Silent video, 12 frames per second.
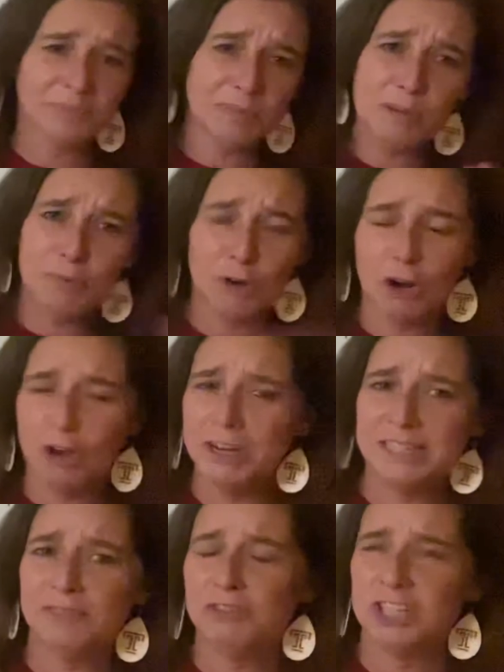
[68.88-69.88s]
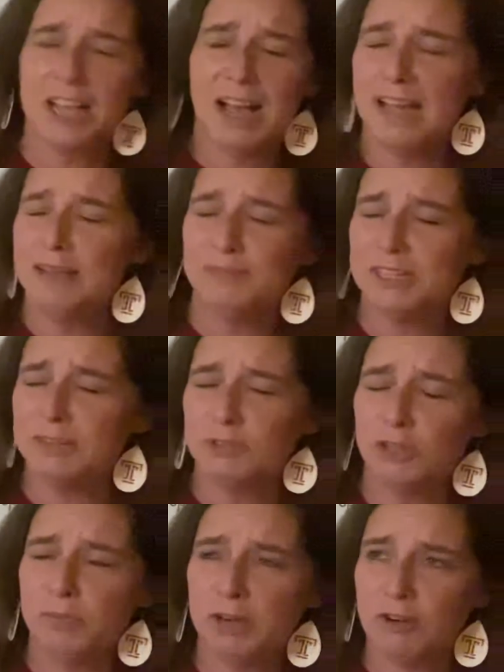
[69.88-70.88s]
people were on at different times and it was a
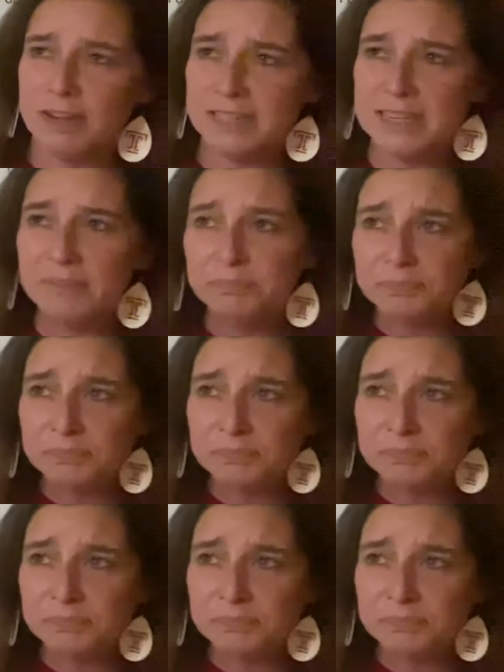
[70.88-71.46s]
little bit crazy.